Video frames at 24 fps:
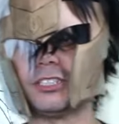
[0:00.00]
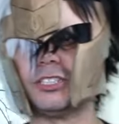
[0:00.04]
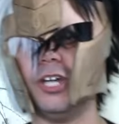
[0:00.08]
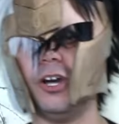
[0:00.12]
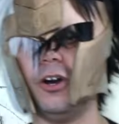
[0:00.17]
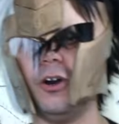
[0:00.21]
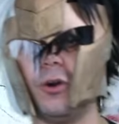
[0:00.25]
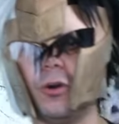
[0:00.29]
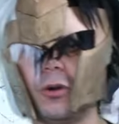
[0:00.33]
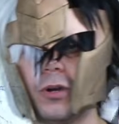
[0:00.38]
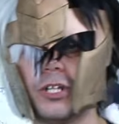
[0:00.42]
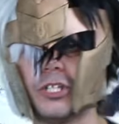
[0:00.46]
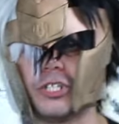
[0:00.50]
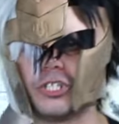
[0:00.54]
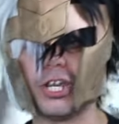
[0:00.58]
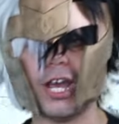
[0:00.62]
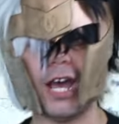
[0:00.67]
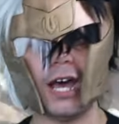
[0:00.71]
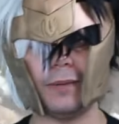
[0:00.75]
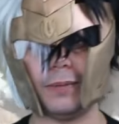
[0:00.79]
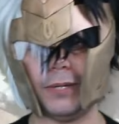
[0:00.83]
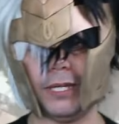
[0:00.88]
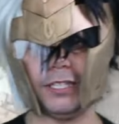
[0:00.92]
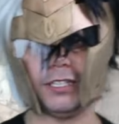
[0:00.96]
the horn
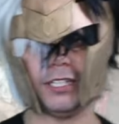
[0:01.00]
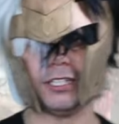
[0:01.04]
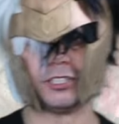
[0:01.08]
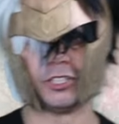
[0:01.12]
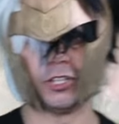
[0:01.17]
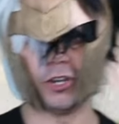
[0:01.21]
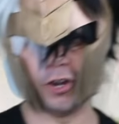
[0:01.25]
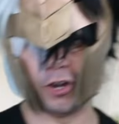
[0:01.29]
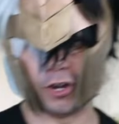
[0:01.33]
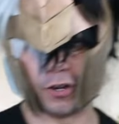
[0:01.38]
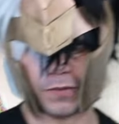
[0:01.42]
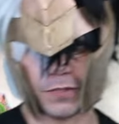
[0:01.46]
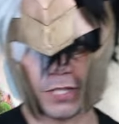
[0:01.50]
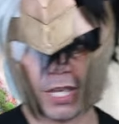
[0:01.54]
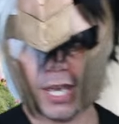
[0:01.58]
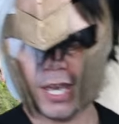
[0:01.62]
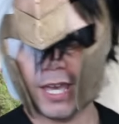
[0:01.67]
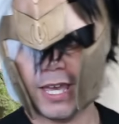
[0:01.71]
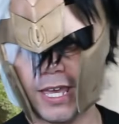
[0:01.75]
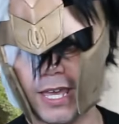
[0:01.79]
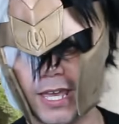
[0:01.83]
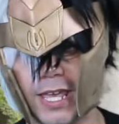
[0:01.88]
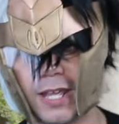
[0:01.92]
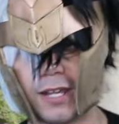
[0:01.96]
job he deserves,
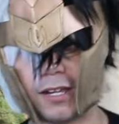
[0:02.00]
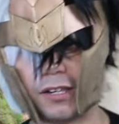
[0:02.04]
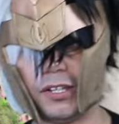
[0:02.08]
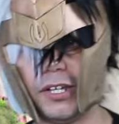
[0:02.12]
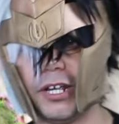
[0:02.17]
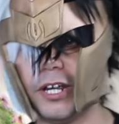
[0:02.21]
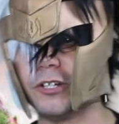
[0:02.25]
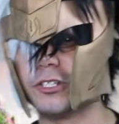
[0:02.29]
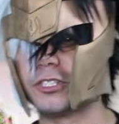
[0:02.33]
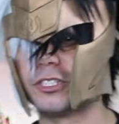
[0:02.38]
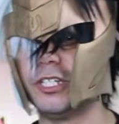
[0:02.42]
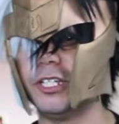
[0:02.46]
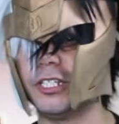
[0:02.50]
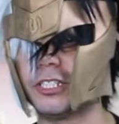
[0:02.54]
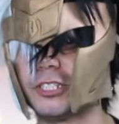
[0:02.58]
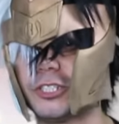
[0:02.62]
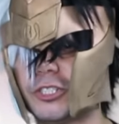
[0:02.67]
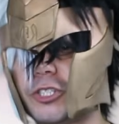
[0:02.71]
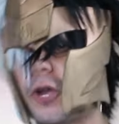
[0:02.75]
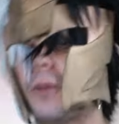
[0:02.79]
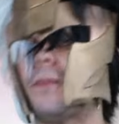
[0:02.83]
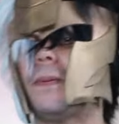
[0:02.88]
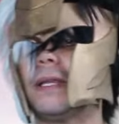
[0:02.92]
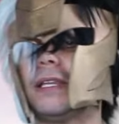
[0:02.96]
he clears the
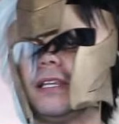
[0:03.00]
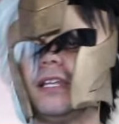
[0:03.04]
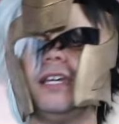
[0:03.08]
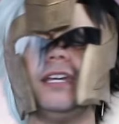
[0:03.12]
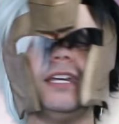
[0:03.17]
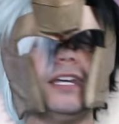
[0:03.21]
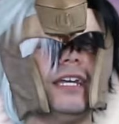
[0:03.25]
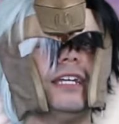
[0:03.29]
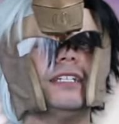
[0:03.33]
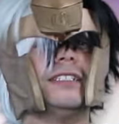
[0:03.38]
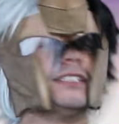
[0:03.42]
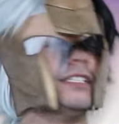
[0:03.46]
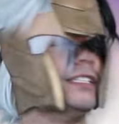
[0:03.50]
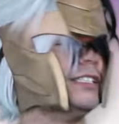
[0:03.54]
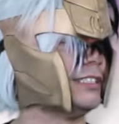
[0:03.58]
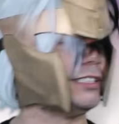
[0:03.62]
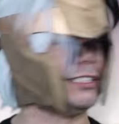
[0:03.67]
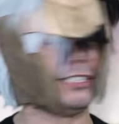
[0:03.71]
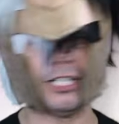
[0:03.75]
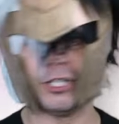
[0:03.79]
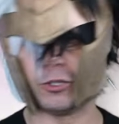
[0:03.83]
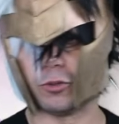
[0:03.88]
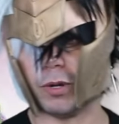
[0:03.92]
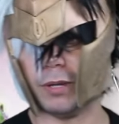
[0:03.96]
stupidly easy
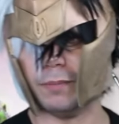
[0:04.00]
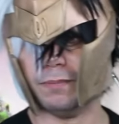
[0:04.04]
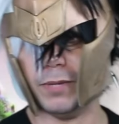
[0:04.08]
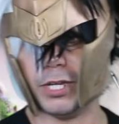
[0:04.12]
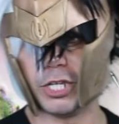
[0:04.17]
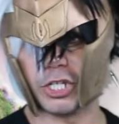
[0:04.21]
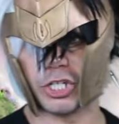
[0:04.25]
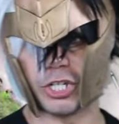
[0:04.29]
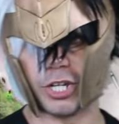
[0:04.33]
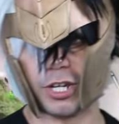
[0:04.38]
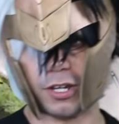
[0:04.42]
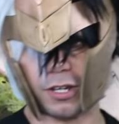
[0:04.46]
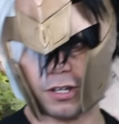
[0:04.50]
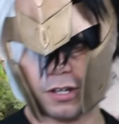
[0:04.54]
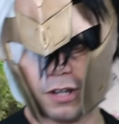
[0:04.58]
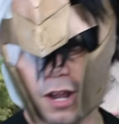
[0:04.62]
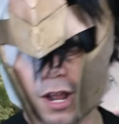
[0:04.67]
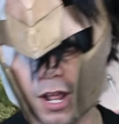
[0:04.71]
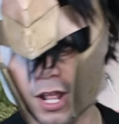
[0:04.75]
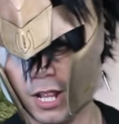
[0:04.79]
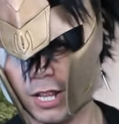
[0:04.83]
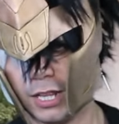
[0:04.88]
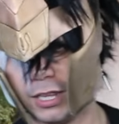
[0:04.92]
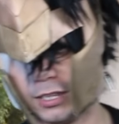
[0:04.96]
secret mission,
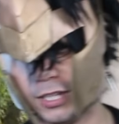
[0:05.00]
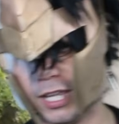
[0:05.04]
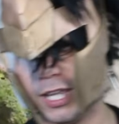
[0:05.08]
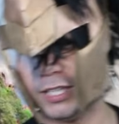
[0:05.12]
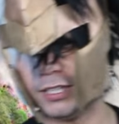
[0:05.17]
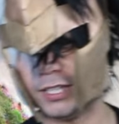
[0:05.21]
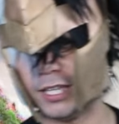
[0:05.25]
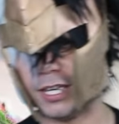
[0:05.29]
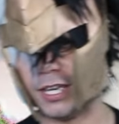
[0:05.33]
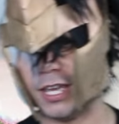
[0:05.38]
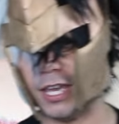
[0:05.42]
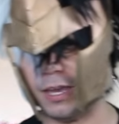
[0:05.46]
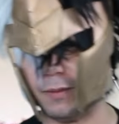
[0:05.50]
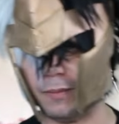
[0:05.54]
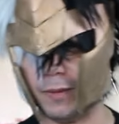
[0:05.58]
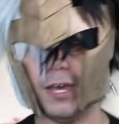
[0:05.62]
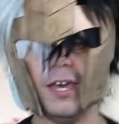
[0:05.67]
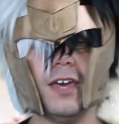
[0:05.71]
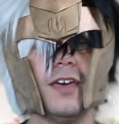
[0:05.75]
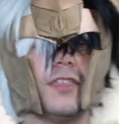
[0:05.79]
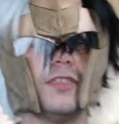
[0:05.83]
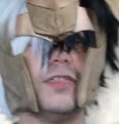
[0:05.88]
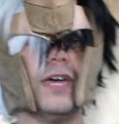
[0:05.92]
landing him